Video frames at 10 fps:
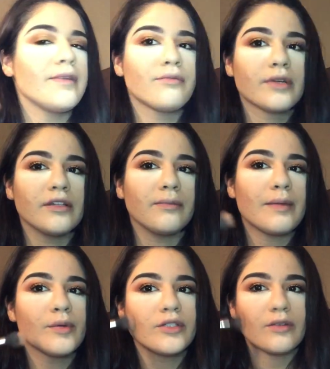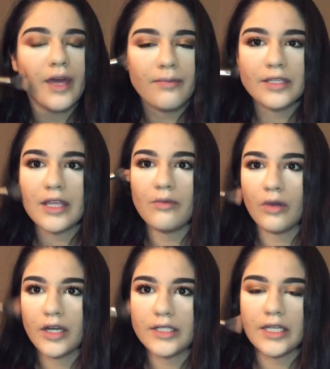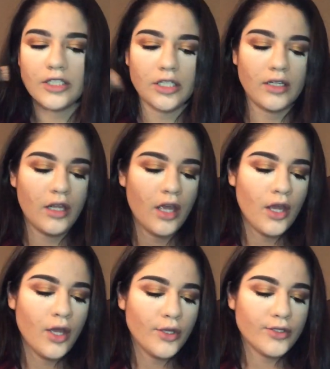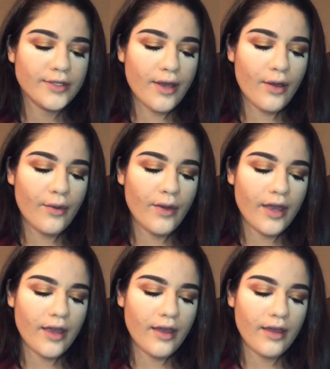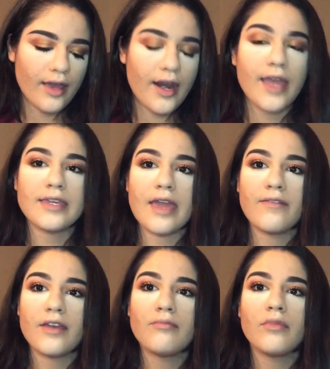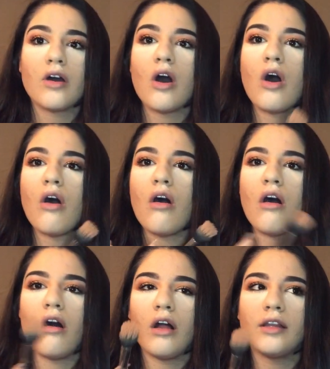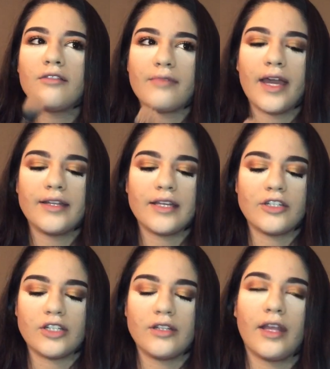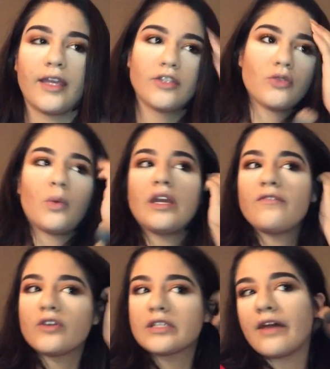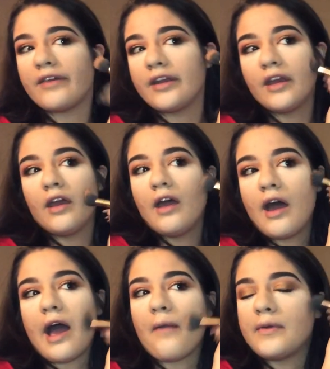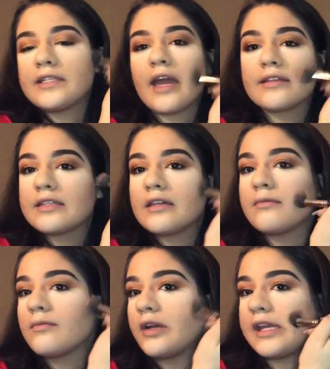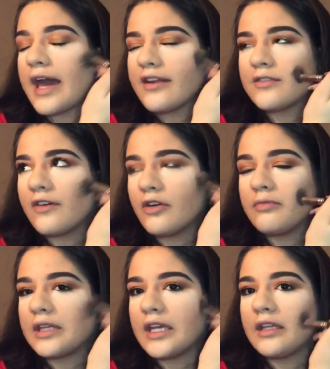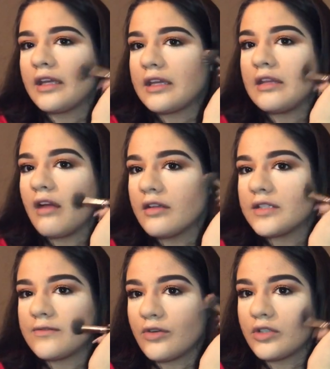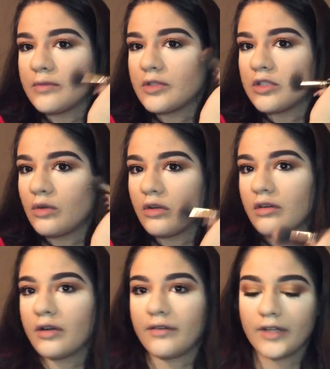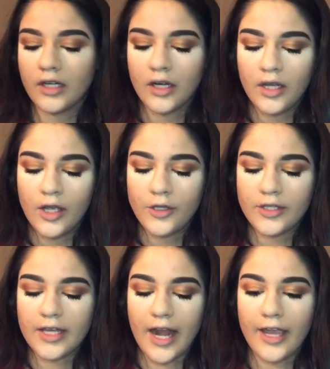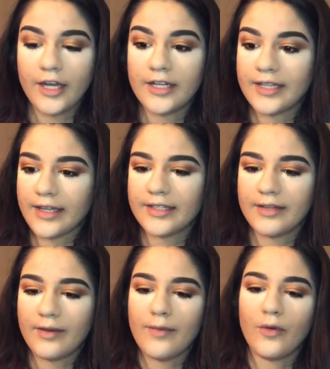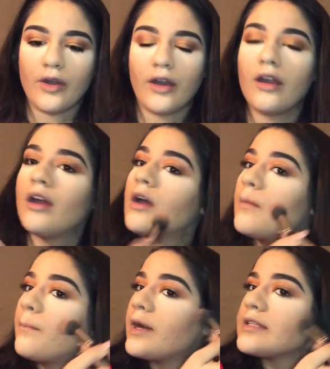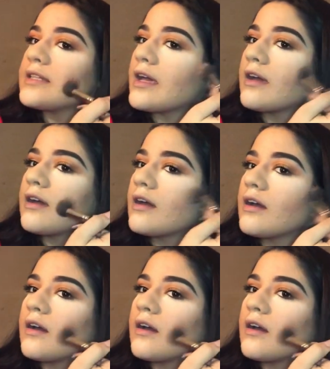be real, people do that because they want attention. So, and I gave him all of my attention, like, 24/7. I would text him when he had his phone, but then, like, he lost his phone or someone stole it or whatever. So then I couldn't text him anymore. But it's like,